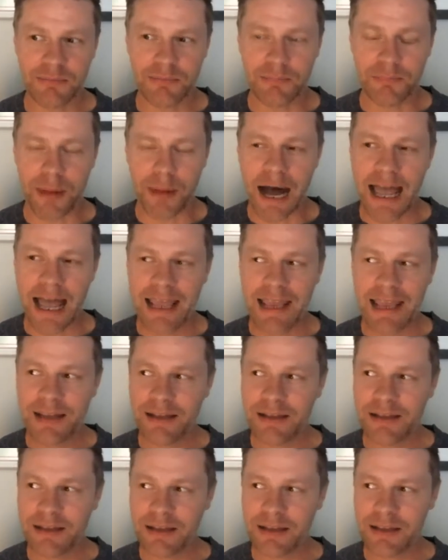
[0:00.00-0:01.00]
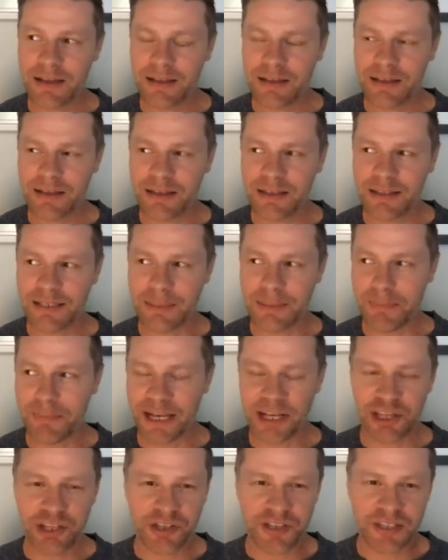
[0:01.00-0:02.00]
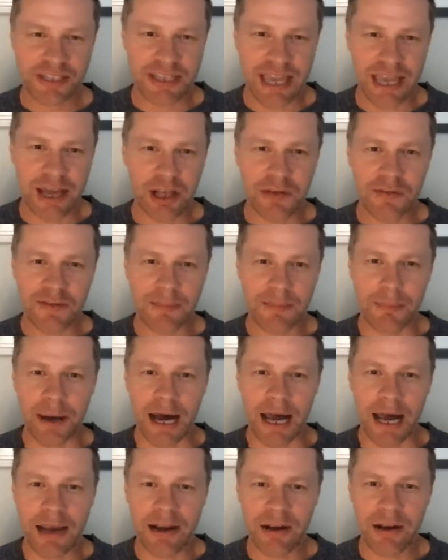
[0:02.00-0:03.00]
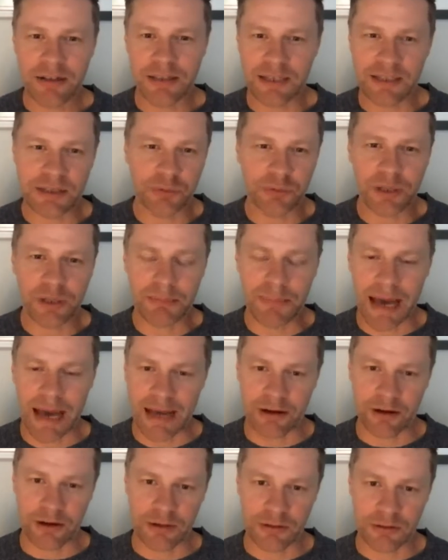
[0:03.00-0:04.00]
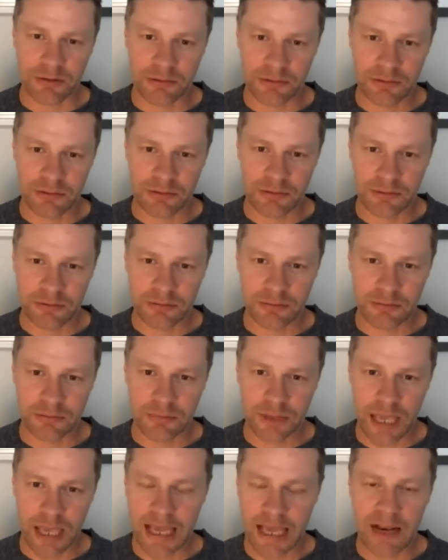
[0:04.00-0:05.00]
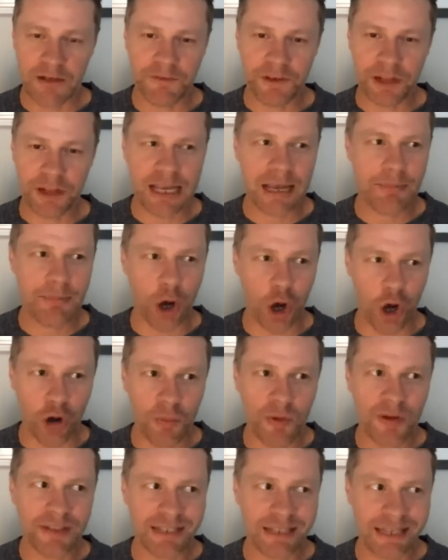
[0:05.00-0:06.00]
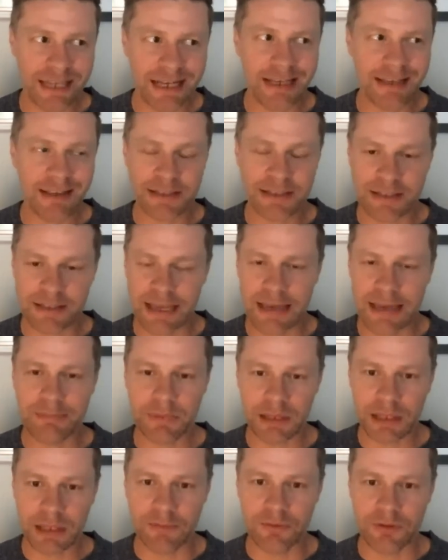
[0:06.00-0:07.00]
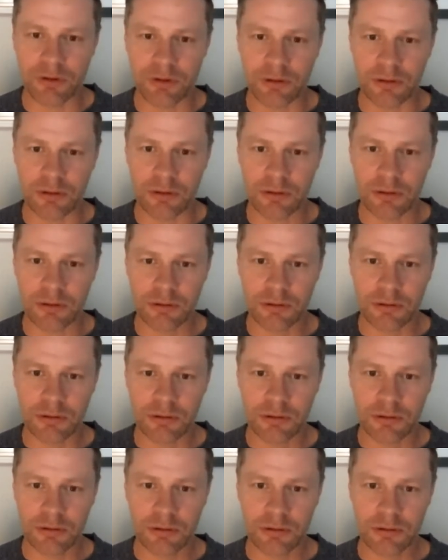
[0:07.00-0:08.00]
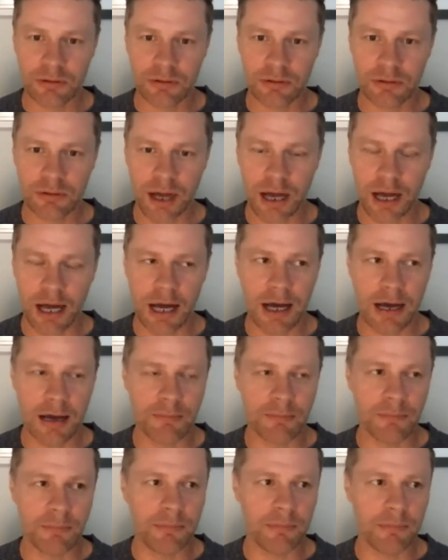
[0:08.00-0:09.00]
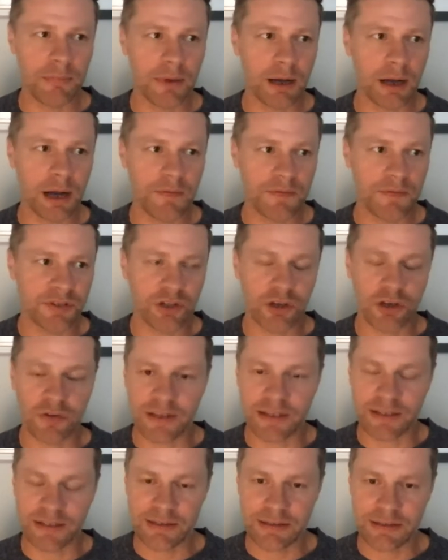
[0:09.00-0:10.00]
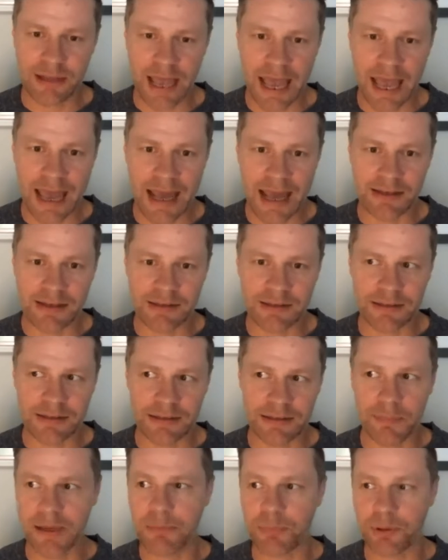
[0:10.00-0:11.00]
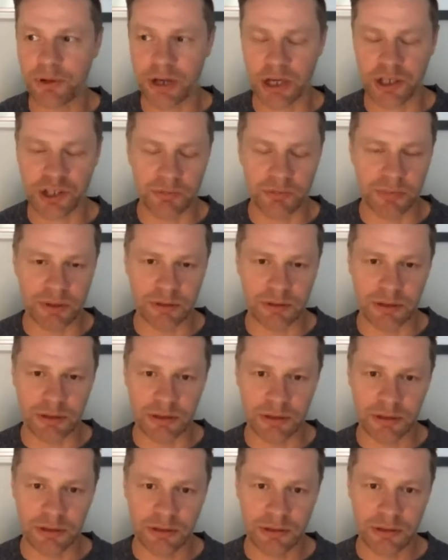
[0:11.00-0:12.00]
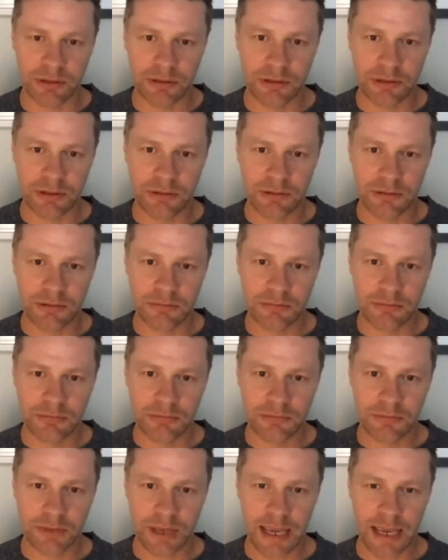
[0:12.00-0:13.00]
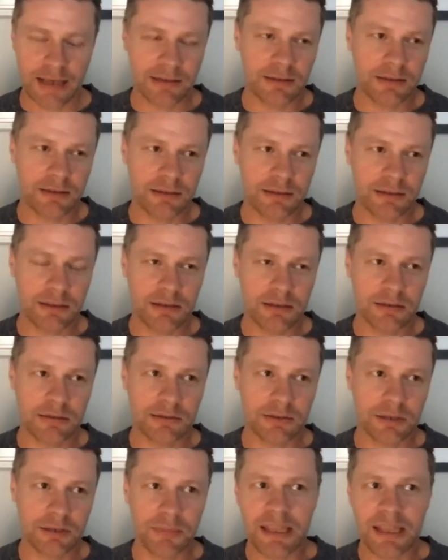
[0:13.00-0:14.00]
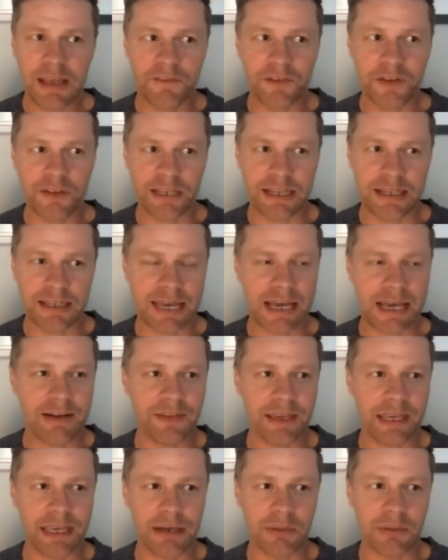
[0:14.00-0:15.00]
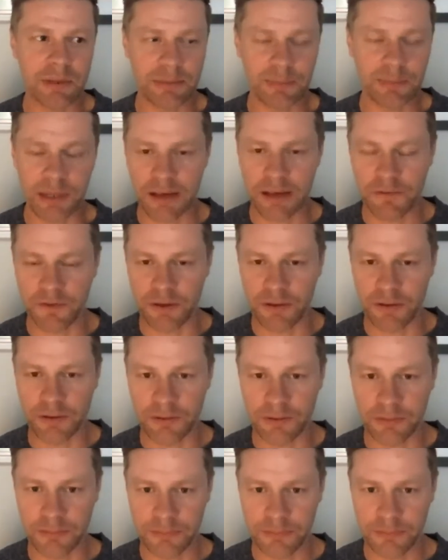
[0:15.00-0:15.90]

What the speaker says: my diminished scale as a buyer doesn't really matter. And I feel like I'm almost getting the same level of service as the big production builder. And to me, that feels like it's kind of equal in the playing field